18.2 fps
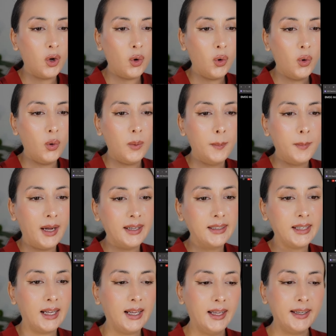Oh my
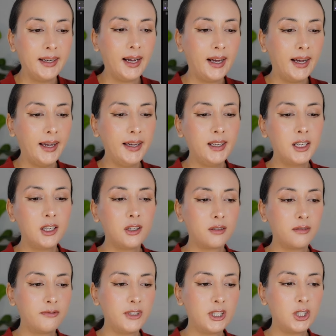god, I
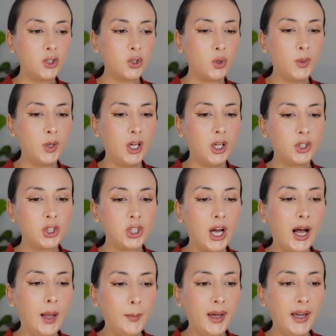love this so much.
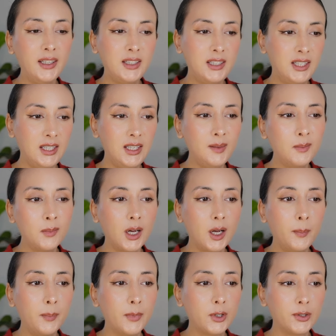Am I team
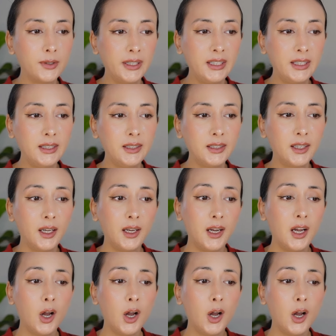Marine?